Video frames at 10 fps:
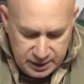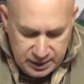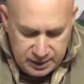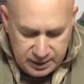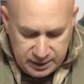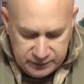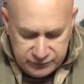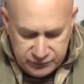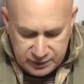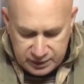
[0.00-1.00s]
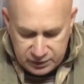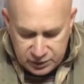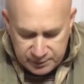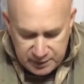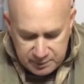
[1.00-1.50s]
if you
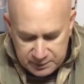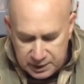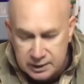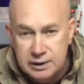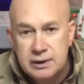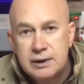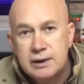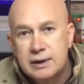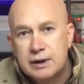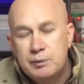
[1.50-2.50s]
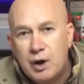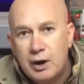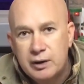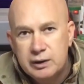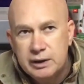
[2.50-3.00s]
remember
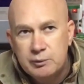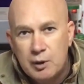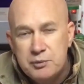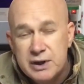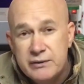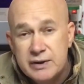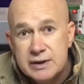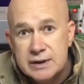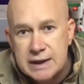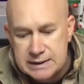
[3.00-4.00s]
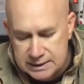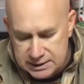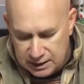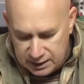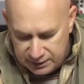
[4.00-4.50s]
in my previous lessons,
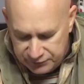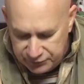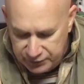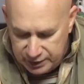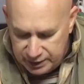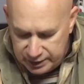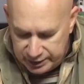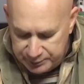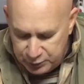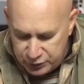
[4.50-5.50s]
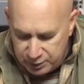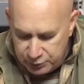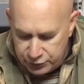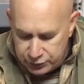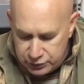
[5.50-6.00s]
I've put them
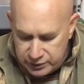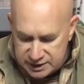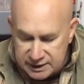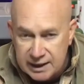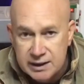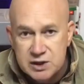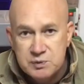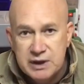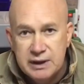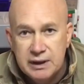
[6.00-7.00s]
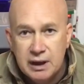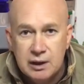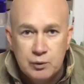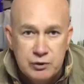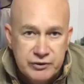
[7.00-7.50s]
through the stainless
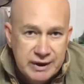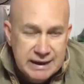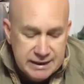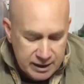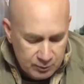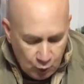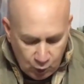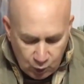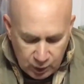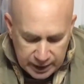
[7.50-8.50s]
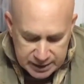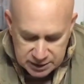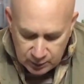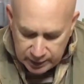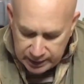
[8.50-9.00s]
media, we've cleaned them all and
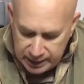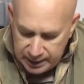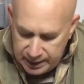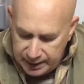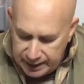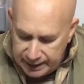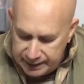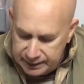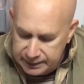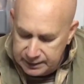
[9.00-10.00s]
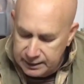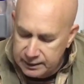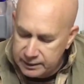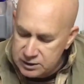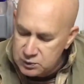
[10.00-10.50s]
so on, and
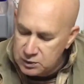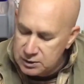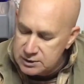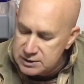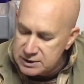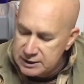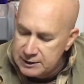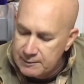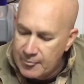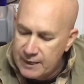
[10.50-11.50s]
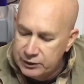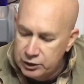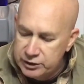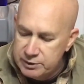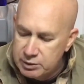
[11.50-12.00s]
this was
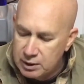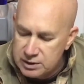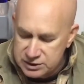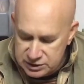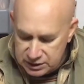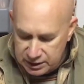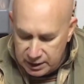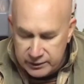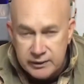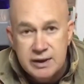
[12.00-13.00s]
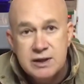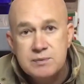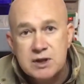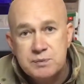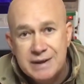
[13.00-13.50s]
dirty brass. So now these
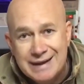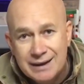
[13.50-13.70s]
must be